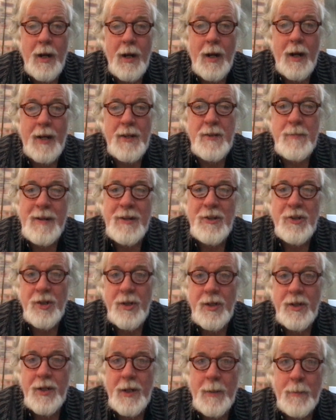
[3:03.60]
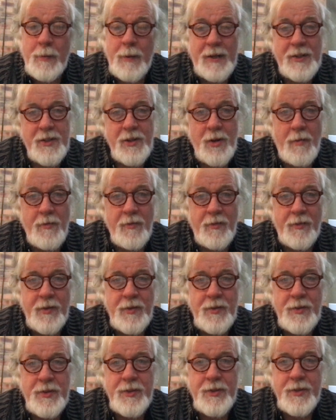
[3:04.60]
As mentioned at the press
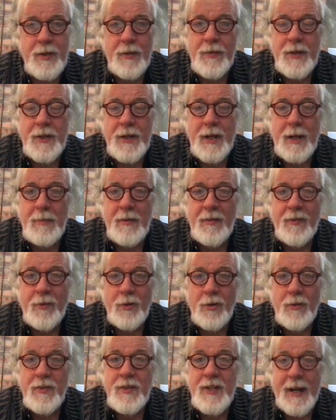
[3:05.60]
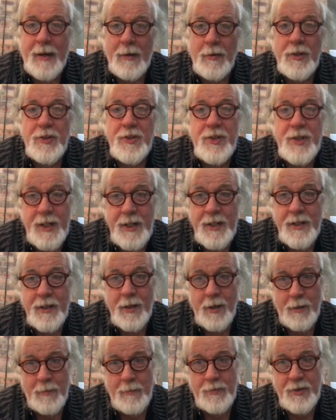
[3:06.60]
conference the day before, the Towlers did
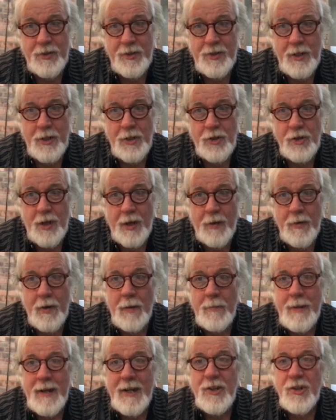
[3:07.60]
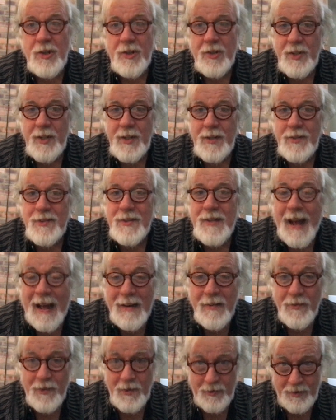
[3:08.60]
come to see the show and I met Justin's
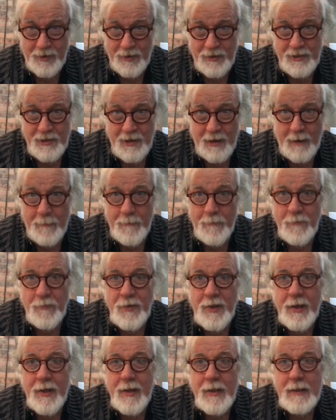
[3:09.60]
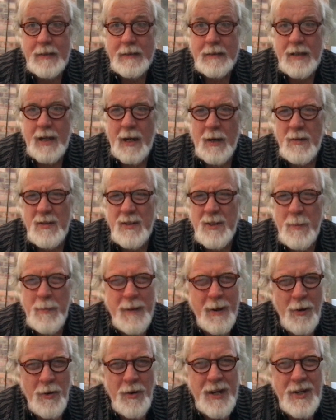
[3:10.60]
dad for the first time. I was a
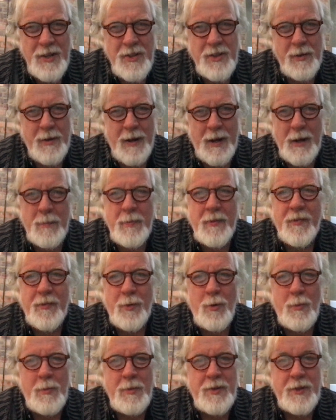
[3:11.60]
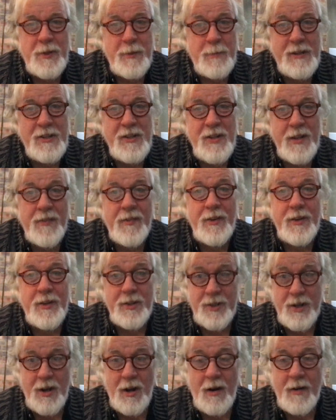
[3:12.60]
bit on edge throughout the performance, especially the
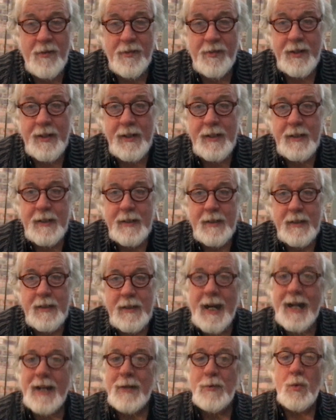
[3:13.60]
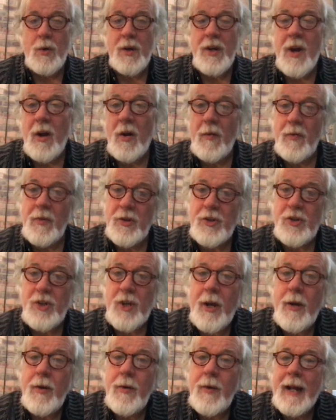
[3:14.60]
first half. I had one eye on the
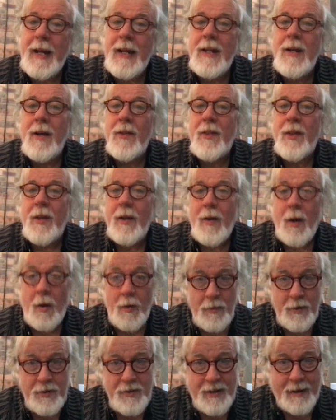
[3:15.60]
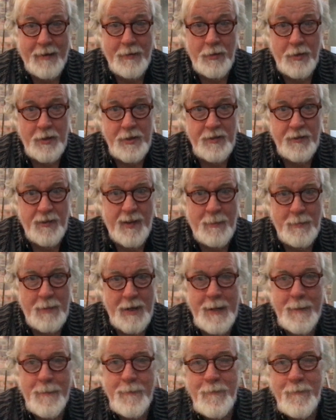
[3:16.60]
show and the other on the Towlers family.